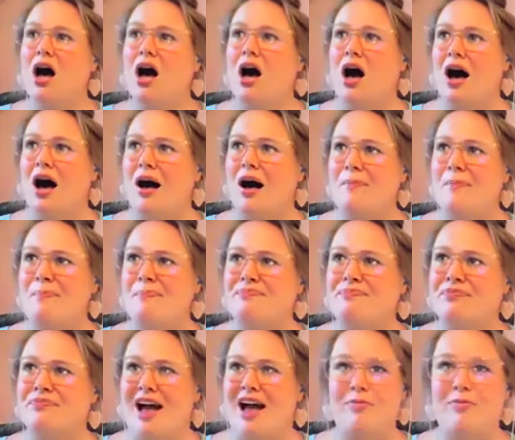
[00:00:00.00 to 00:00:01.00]

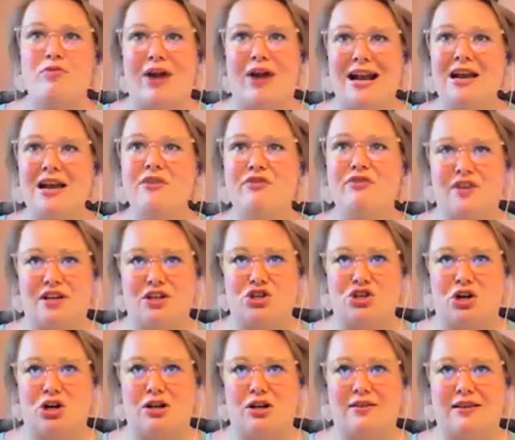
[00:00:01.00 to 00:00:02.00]
I've been writing a
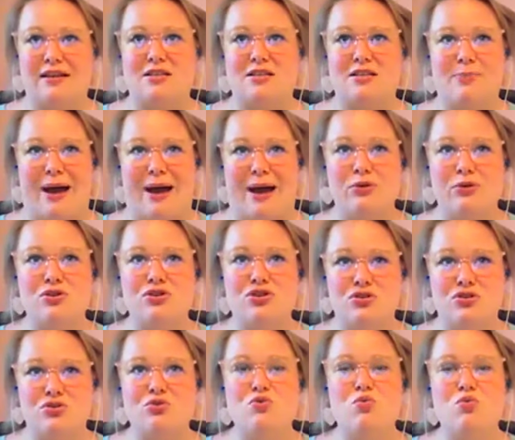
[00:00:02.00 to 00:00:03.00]
feature that is about
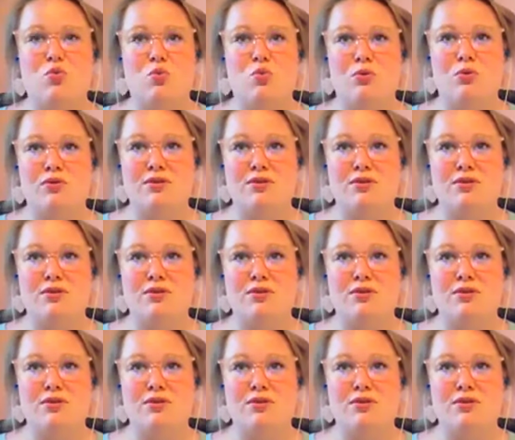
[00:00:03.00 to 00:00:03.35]
two